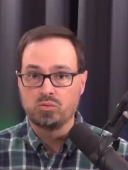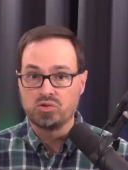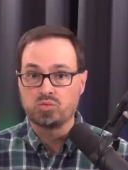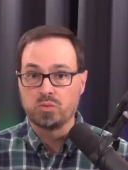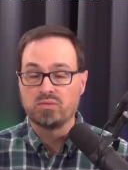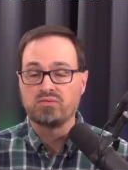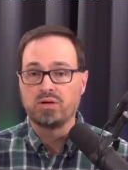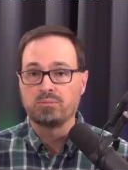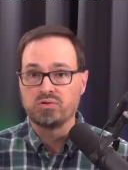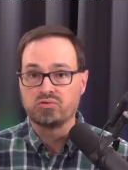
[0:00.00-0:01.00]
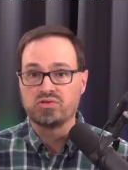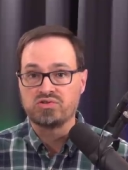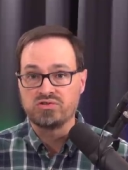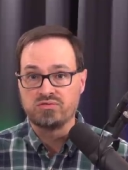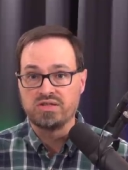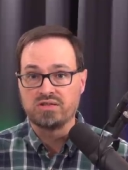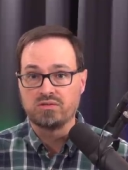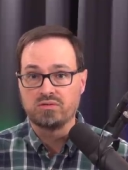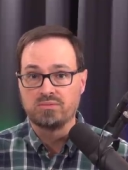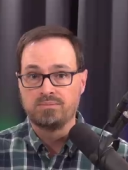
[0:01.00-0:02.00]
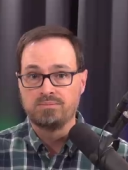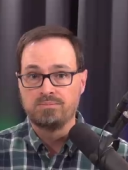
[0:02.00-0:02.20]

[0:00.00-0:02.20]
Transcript: which were from Patricia's vehicle.